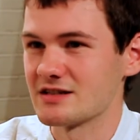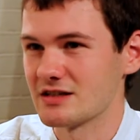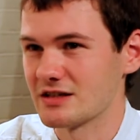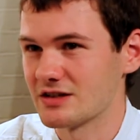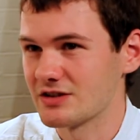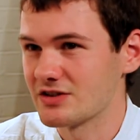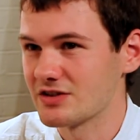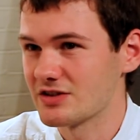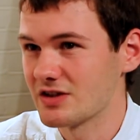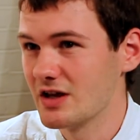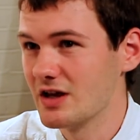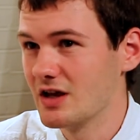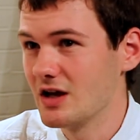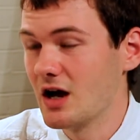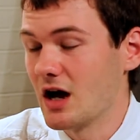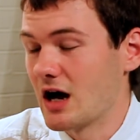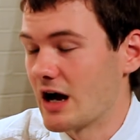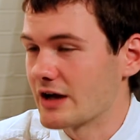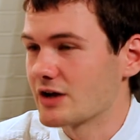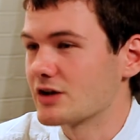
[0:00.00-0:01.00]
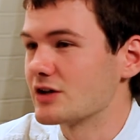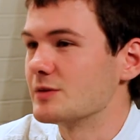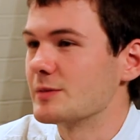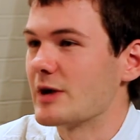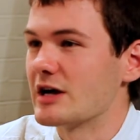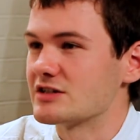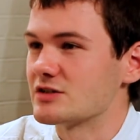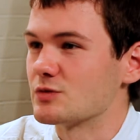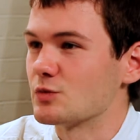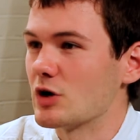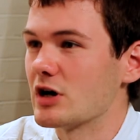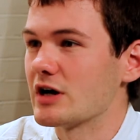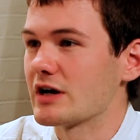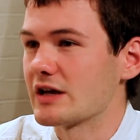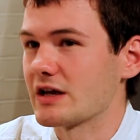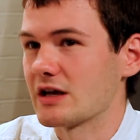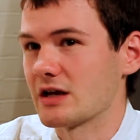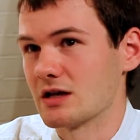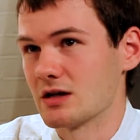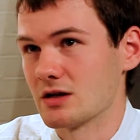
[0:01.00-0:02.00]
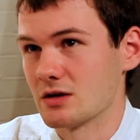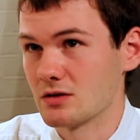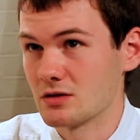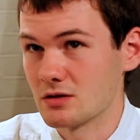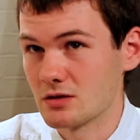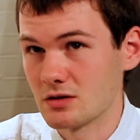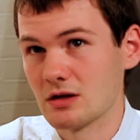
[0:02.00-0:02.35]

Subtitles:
that I could imagine working in,